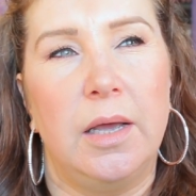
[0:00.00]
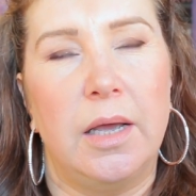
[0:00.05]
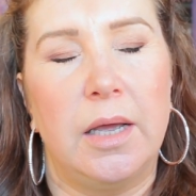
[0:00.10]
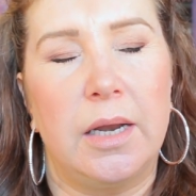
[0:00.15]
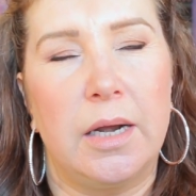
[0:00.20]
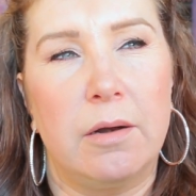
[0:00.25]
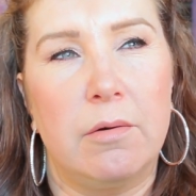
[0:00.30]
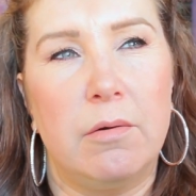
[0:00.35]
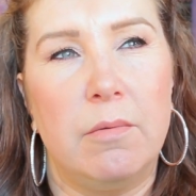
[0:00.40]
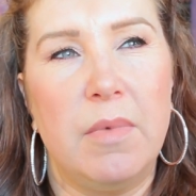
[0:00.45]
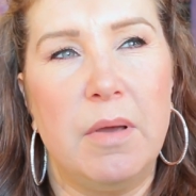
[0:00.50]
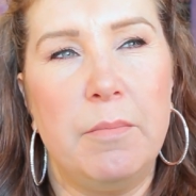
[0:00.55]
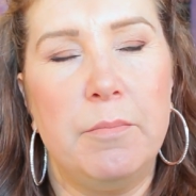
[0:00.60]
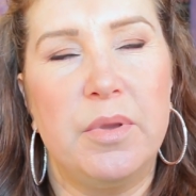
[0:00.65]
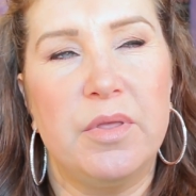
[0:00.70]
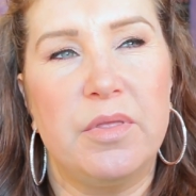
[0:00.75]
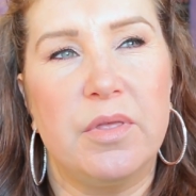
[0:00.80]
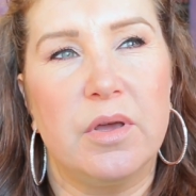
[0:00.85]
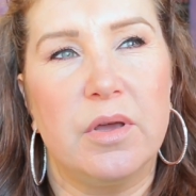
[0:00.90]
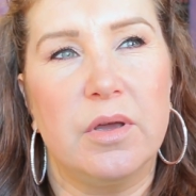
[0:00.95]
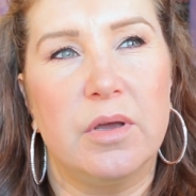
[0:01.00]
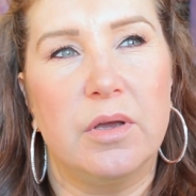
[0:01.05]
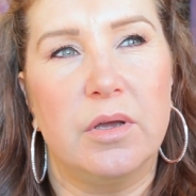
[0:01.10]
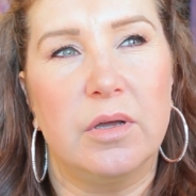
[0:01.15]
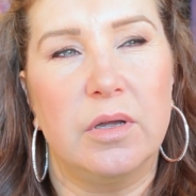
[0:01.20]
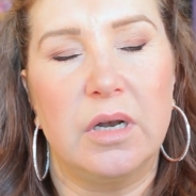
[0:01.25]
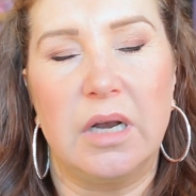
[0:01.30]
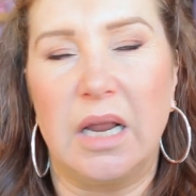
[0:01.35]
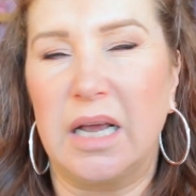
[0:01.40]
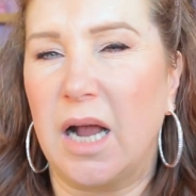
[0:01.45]
And I remember
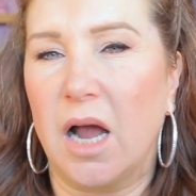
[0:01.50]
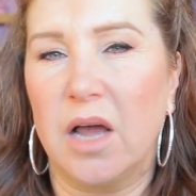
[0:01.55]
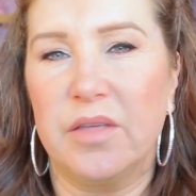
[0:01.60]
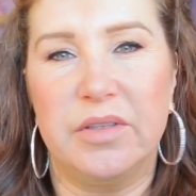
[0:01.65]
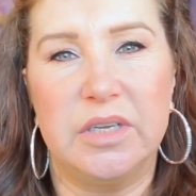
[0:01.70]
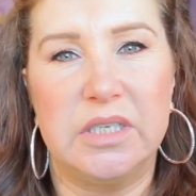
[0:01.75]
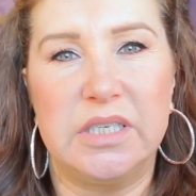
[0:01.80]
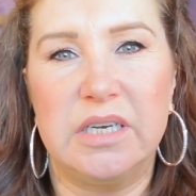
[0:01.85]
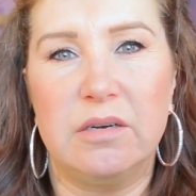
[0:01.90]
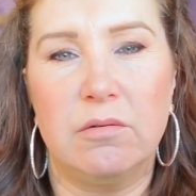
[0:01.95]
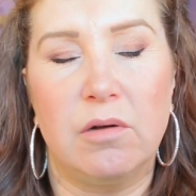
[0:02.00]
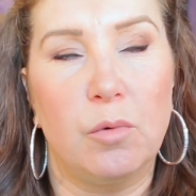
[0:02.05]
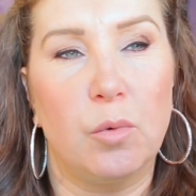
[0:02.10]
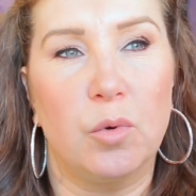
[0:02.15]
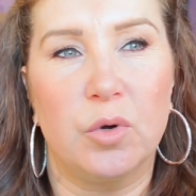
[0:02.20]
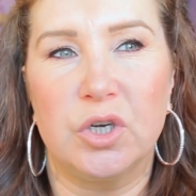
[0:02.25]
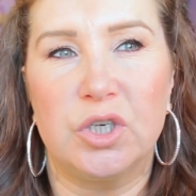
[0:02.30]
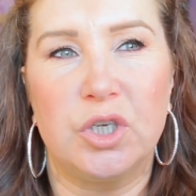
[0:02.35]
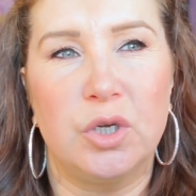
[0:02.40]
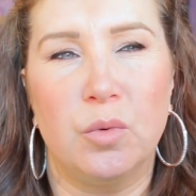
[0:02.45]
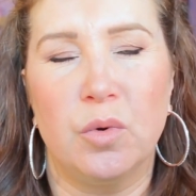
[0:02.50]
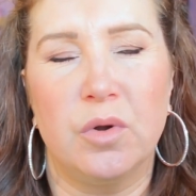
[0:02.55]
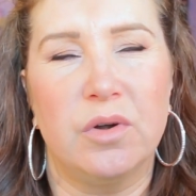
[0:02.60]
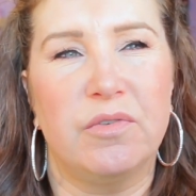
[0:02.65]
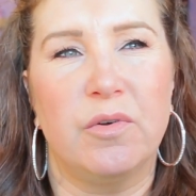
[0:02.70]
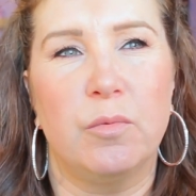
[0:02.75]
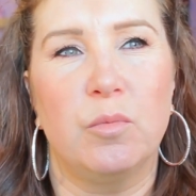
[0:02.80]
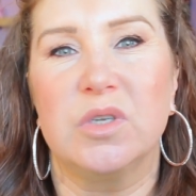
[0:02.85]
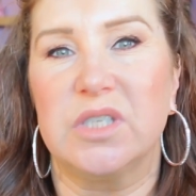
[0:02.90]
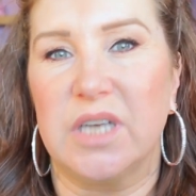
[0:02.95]
that, like, either zero, one or two, one
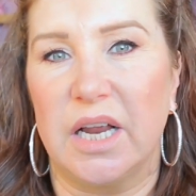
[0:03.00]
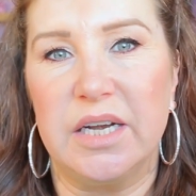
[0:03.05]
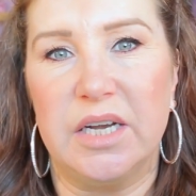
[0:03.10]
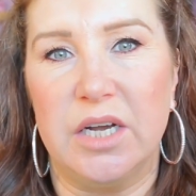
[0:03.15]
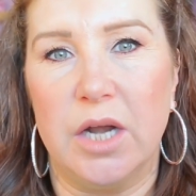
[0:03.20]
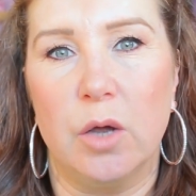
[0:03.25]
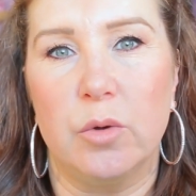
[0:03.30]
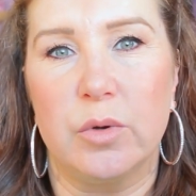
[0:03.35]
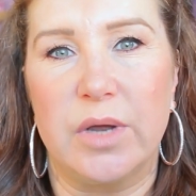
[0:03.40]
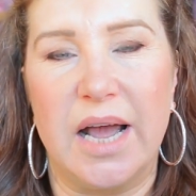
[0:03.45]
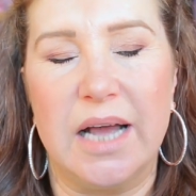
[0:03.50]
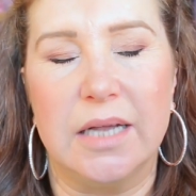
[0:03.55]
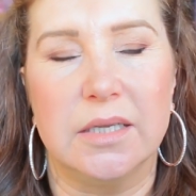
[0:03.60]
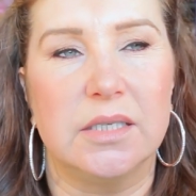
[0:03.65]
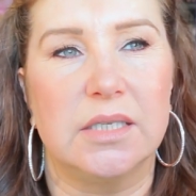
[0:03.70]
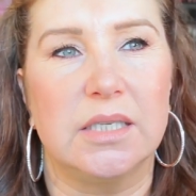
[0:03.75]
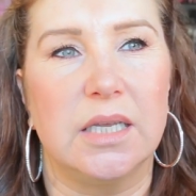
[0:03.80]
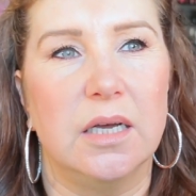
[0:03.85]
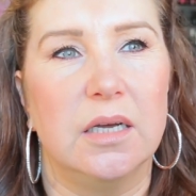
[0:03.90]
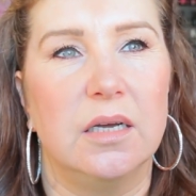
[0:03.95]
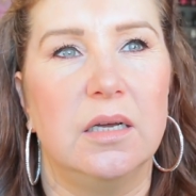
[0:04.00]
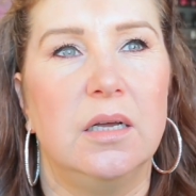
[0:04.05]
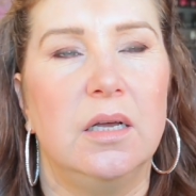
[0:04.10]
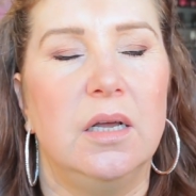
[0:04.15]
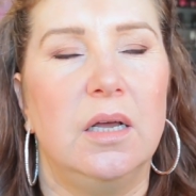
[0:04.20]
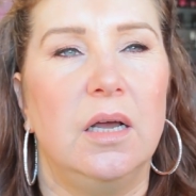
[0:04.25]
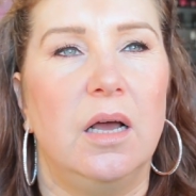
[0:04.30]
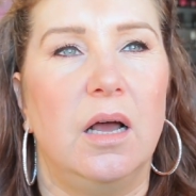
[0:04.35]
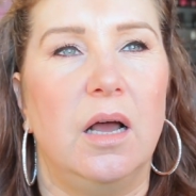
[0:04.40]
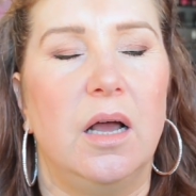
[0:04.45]
of them was like no cancer.
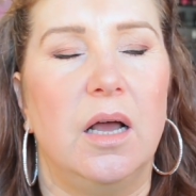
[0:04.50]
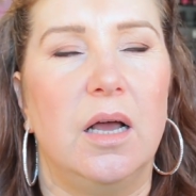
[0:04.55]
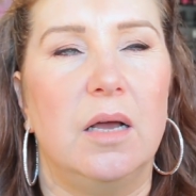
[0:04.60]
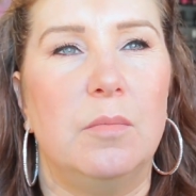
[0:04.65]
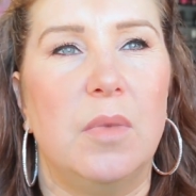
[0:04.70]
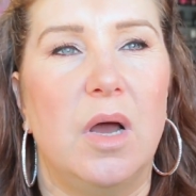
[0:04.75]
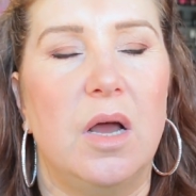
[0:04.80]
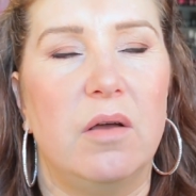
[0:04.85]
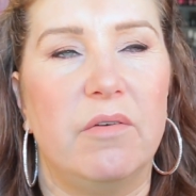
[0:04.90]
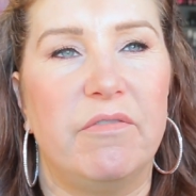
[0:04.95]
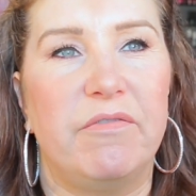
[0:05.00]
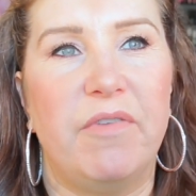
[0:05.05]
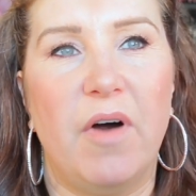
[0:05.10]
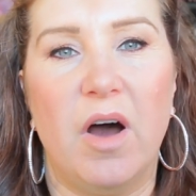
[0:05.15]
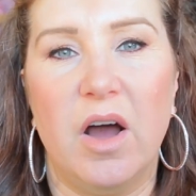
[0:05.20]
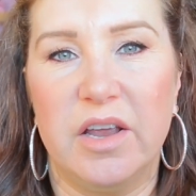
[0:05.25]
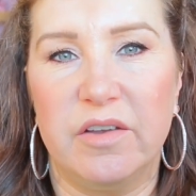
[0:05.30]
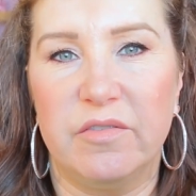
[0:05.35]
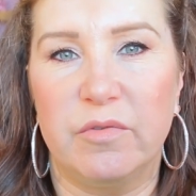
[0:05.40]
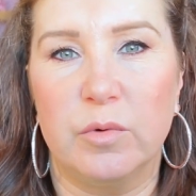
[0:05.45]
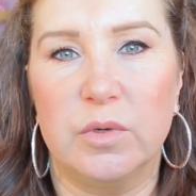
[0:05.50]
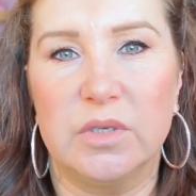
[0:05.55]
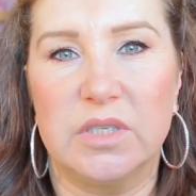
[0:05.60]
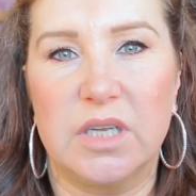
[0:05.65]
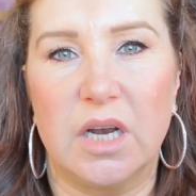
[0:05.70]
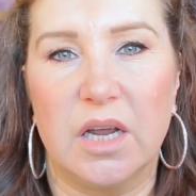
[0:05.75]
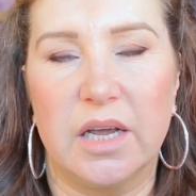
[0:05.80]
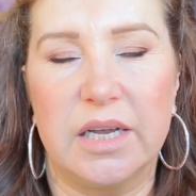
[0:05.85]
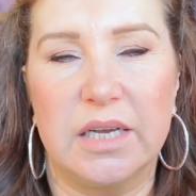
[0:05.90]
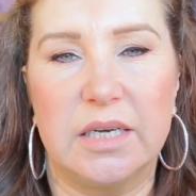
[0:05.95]
Um, five
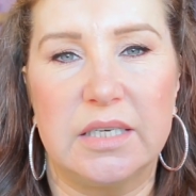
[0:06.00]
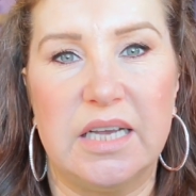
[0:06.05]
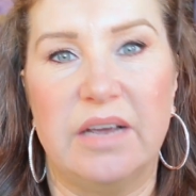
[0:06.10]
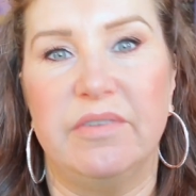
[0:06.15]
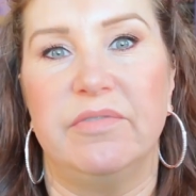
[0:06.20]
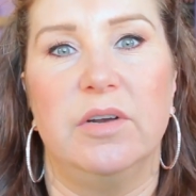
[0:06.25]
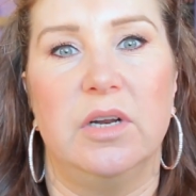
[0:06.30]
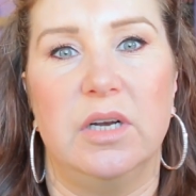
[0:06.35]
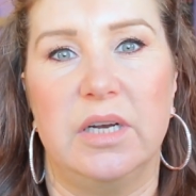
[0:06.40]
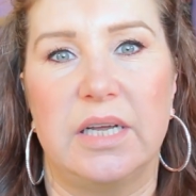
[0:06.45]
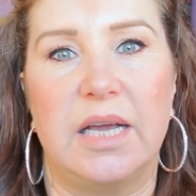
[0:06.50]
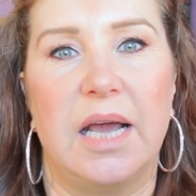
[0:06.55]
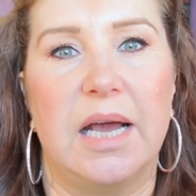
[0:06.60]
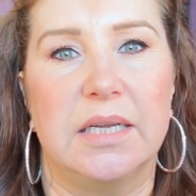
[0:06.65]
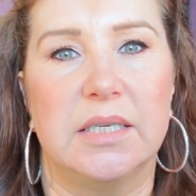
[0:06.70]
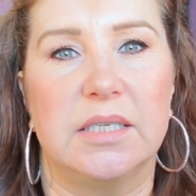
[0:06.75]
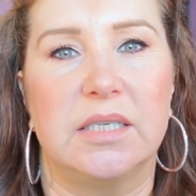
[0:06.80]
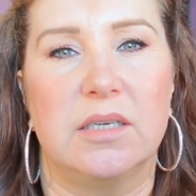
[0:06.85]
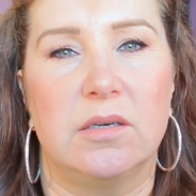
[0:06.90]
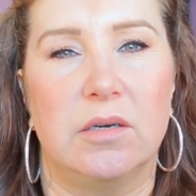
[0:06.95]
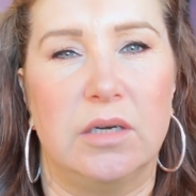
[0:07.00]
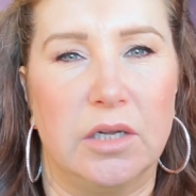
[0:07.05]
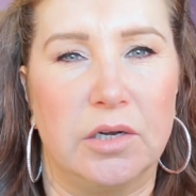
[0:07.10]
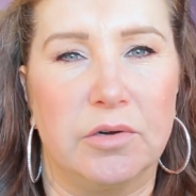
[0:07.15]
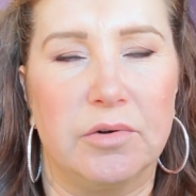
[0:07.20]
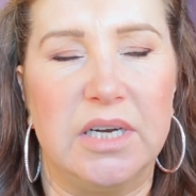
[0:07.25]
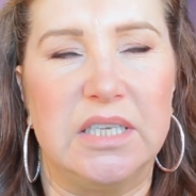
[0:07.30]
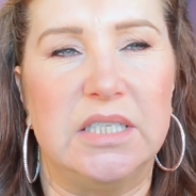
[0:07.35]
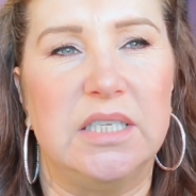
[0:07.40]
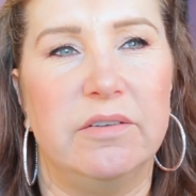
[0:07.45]
was like definitely cancer and
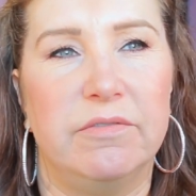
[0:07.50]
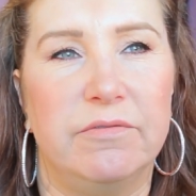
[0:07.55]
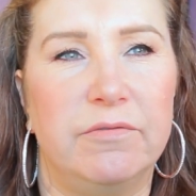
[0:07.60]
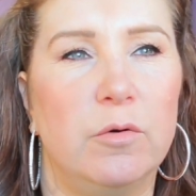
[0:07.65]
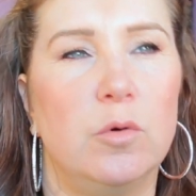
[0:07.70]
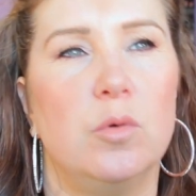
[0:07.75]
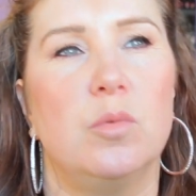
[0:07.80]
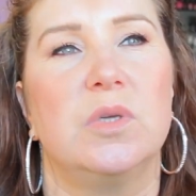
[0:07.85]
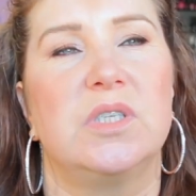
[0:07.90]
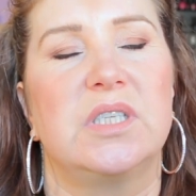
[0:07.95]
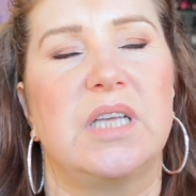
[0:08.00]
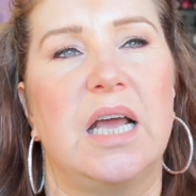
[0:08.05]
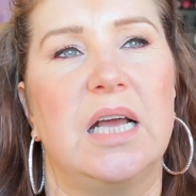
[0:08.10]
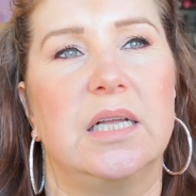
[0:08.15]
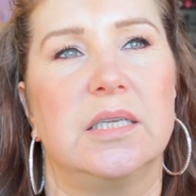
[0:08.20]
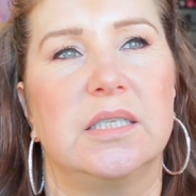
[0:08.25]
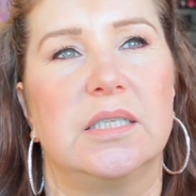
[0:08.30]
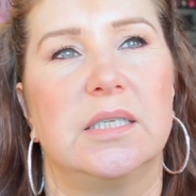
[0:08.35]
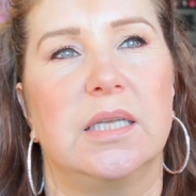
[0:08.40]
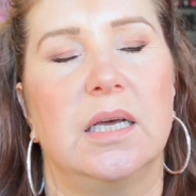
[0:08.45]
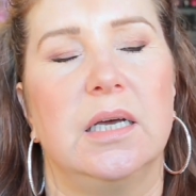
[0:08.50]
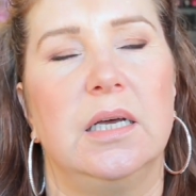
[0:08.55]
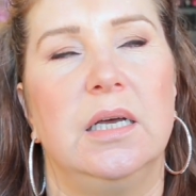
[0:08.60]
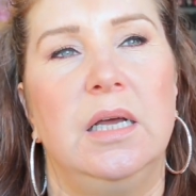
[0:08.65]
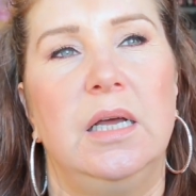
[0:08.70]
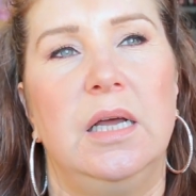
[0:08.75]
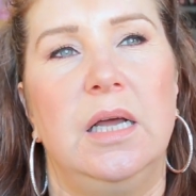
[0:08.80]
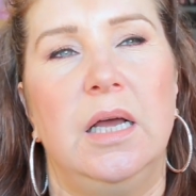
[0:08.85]
aggressive. Four was cancer.